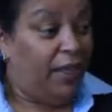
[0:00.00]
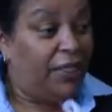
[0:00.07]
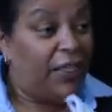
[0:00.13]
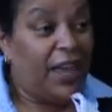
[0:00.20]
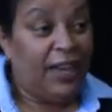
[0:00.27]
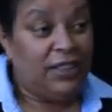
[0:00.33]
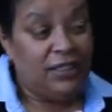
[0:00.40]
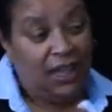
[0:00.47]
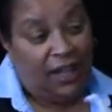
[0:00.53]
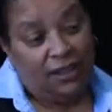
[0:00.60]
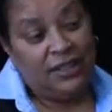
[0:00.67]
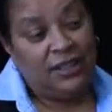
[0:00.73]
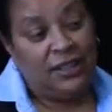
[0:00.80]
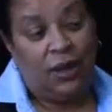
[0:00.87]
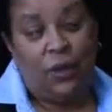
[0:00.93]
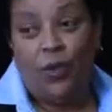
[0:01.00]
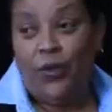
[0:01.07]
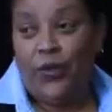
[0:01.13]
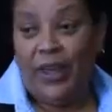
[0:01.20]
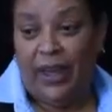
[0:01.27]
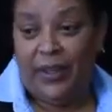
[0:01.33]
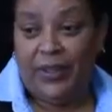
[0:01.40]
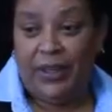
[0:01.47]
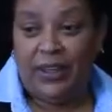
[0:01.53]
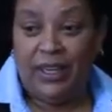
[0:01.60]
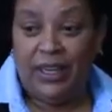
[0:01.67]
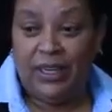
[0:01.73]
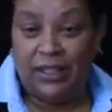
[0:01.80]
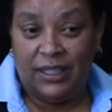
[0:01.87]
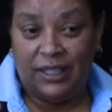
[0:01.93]
That tells all the other
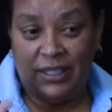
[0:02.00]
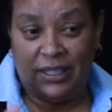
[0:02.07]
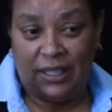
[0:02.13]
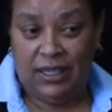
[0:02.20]
creditors,